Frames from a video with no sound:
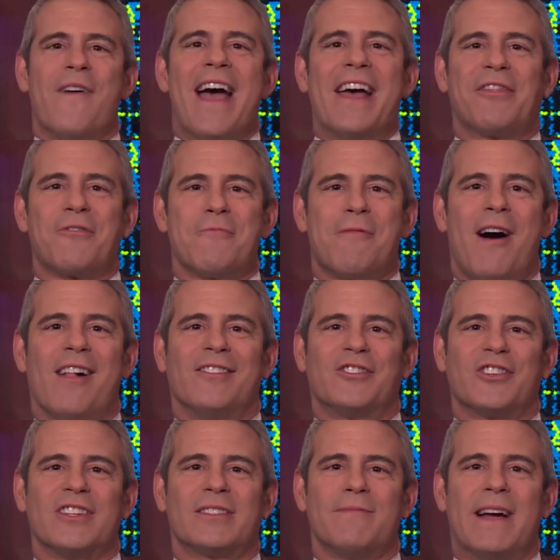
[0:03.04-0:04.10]

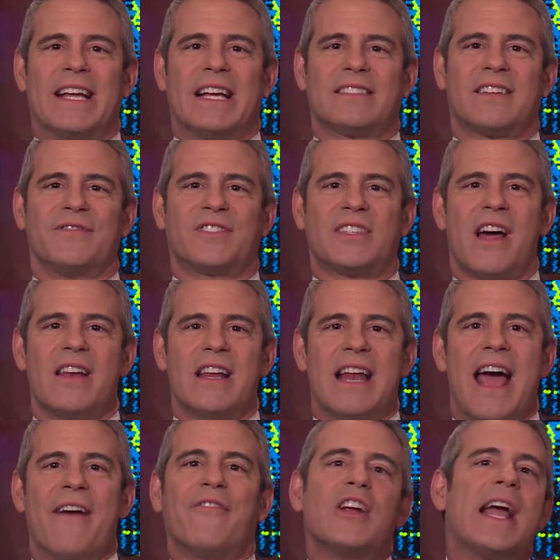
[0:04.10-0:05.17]
anthropologists, my guests have studied
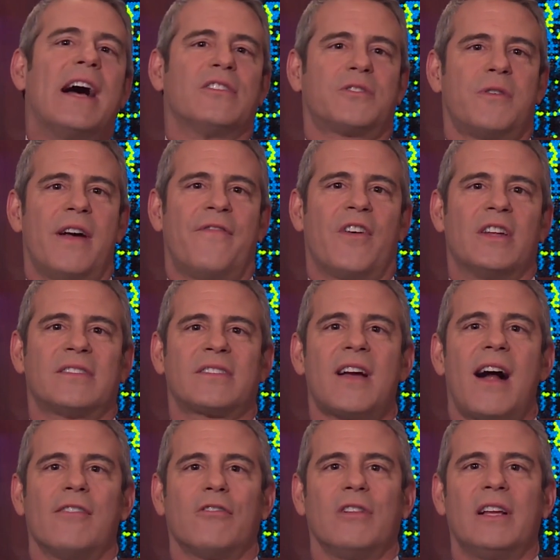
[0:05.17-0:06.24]
every housewife on a
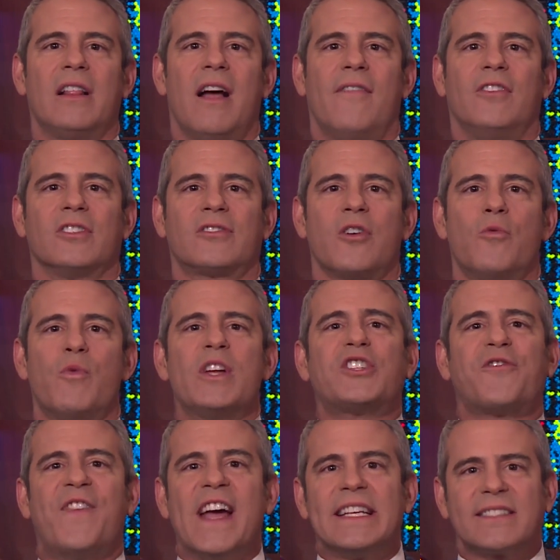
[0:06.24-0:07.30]
scholarly level. So which
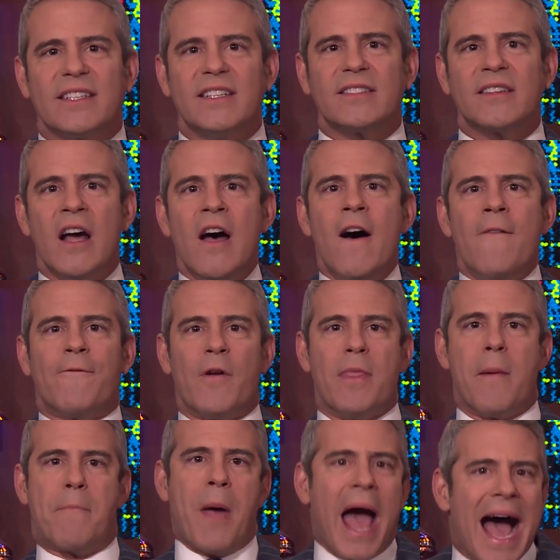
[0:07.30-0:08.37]
faces from
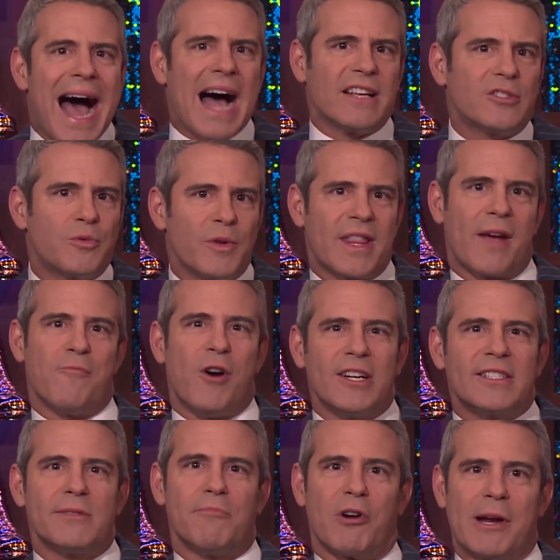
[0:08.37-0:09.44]
the past would they want
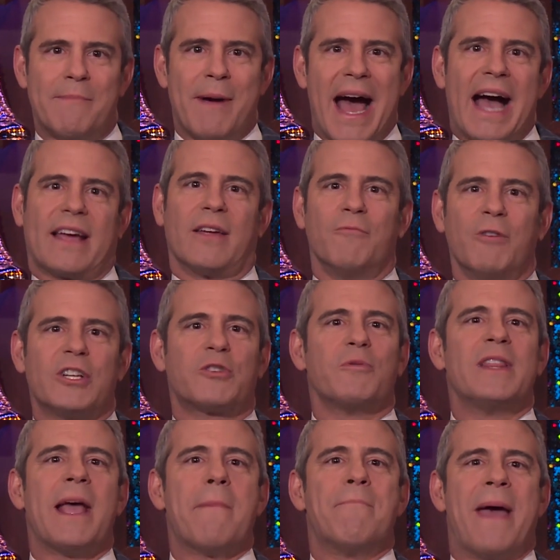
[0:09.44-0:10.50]
to bring back, and which
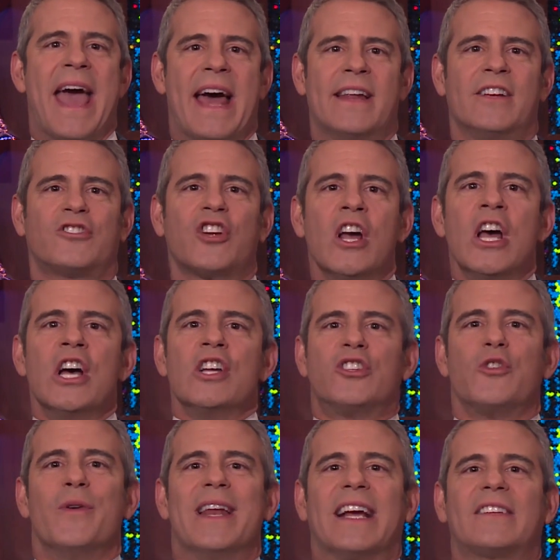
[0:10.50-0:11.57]
would they banish
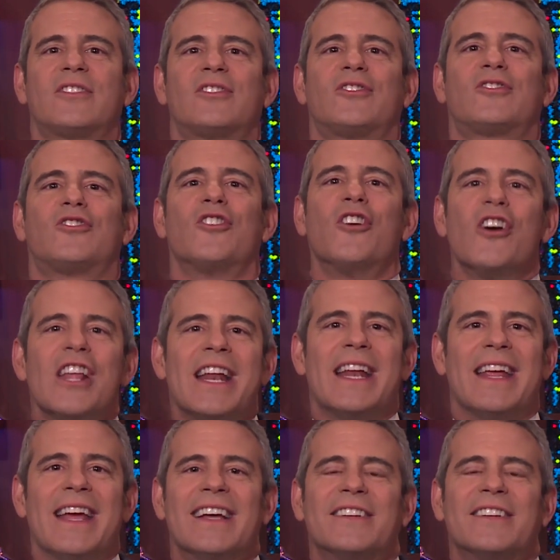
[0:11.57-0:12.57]
to an externity,